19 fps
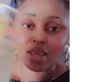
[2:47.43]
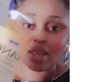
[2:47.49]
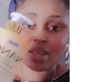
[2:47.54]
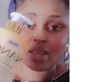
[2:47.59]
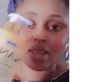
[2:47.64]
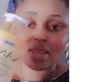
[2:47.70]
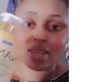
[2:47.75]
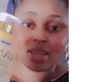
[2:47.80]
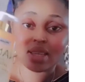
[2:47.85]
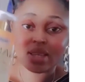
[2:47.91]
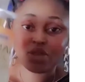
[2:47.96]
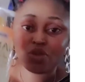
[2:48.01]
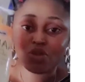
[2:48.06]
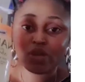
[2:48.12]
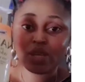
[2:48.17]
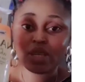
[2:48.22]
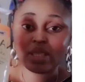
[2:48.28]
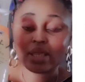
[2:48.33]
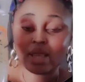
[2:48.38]
yes
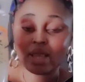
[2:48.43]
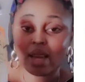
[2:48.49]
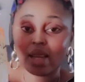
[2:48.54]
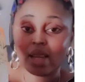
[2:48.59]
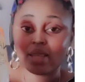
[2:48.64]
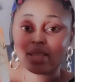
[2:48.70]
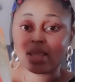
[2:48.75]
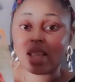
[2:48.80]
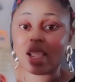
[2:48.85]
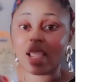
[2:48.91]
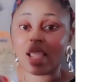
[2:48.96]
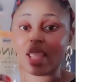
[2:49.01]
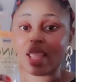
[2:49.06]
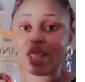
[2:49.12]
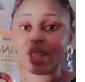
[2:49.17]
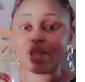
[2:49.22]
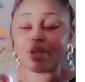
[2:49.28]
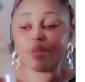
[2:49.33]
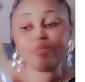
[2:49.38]
really scarce
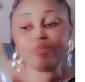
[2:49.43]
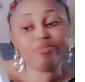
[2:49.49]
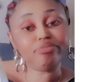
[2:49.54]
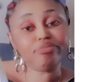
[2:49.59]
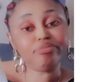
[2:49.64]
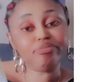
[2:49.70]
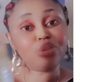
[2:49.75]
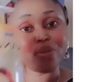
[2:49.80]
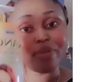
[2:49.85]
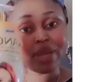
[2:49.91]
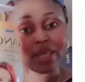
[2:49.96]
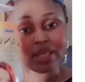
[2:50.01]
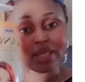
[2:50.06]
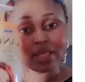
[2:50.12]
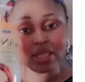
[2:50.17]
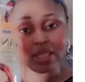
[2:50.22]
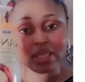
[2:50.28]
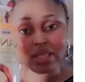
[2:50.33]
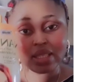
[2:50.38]
i promix
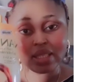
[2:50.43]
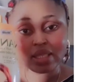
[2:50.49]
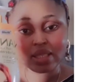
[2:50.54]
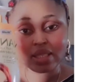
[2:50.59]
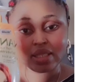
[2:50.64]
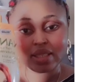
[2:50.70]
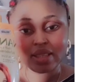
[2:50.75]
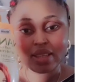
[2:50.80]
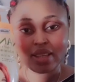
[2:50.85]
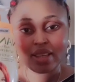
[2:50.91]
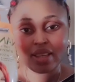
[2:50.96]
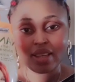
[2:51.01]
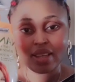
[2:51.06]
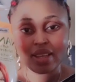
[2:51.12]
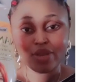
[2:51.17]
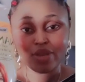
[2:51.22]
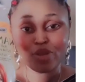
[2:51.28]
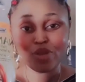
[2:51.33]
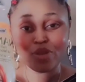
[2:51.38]
this
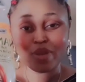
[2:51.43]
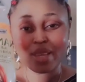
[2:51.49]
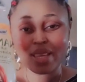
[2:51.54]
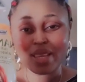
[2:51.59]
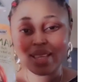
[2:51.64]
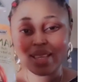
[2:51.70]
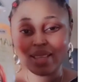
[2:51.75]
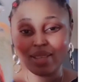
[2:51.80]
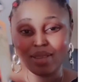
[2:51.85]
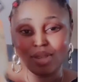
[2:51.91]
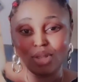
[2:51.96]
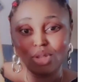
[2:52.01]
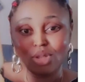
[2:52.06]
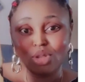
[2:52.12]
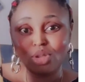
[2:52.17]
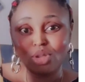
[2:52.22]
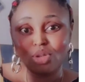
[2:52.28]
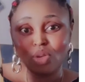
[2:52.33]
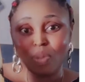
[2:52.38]
to be
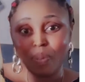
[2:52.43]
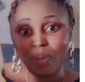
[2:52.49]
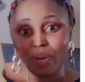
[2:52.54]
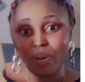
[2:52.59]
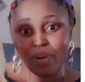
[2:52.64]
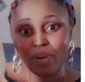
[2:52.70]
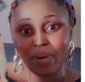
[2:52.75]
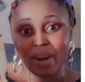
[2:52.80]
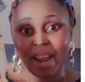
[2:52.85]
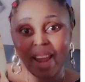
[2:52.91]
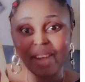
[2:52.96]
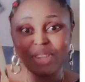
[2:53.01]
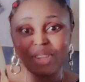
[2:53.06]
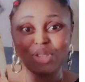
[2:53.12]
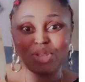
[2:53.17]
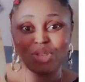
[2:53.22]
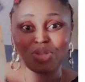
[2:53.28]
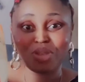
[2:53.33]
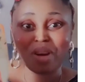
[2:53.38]
super
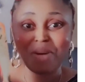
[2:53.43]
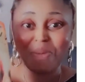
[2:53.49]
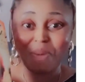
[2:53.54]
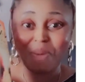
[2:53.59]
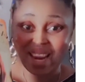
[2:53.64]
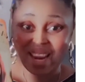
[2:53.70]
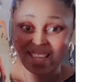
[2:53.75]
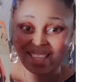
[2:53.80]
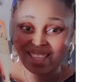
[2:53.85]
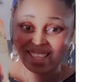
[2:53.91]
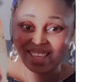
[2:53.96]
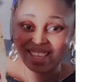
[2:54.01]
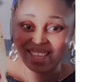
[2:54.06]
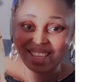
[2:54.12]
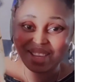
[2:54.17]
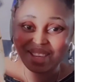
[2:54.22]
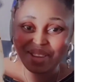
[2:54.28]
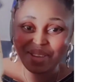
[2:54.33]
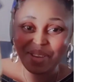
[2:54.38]
extra
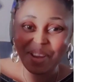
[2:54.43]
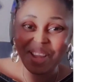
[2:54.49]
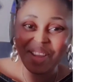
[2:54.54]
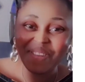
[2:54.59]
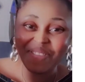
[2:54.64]
whitening